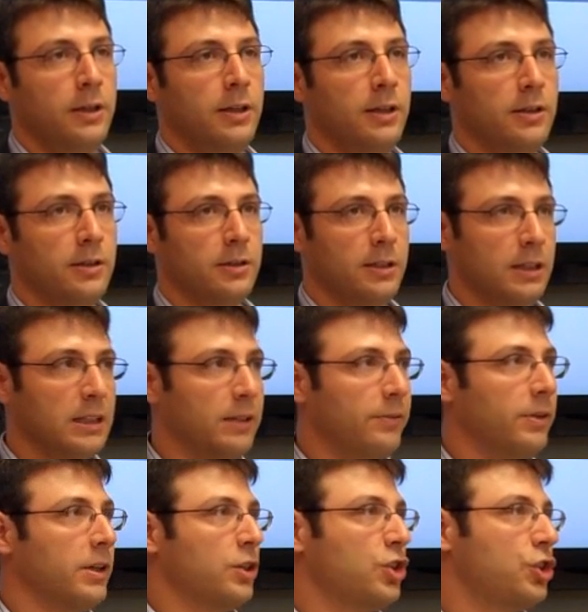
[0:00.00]
is a
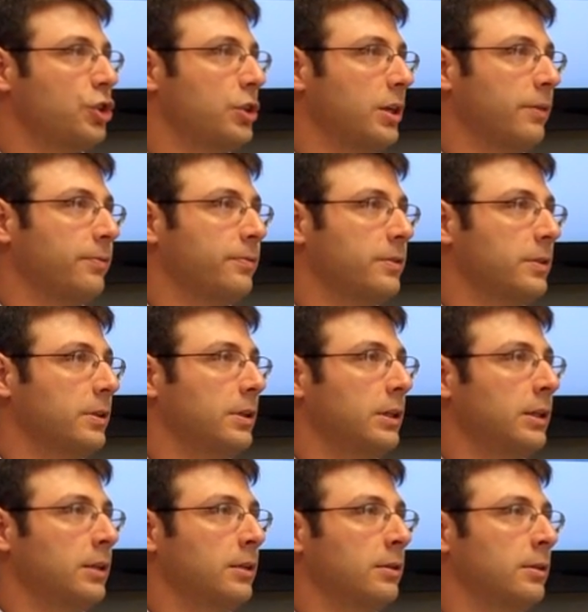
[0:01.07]
significant shift
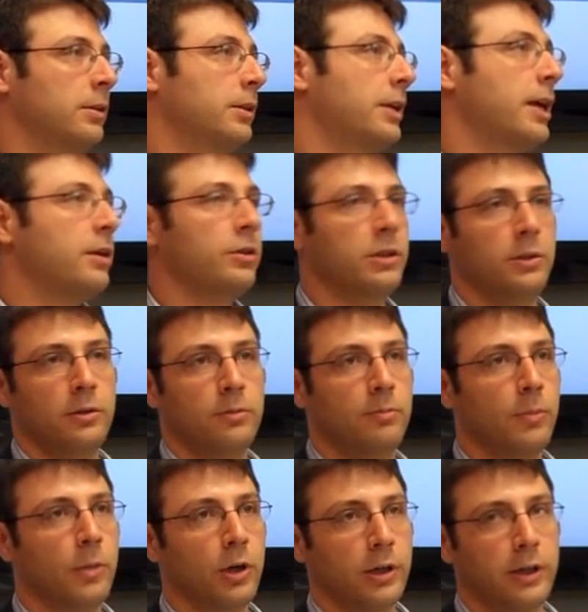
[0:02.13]
in energy
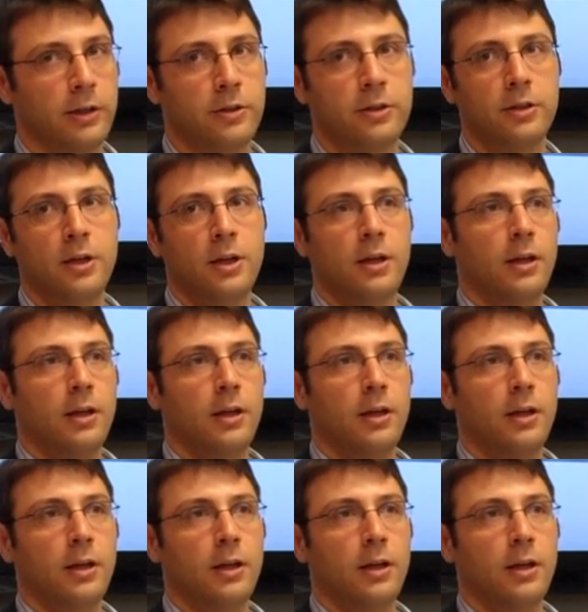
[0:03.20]
markets.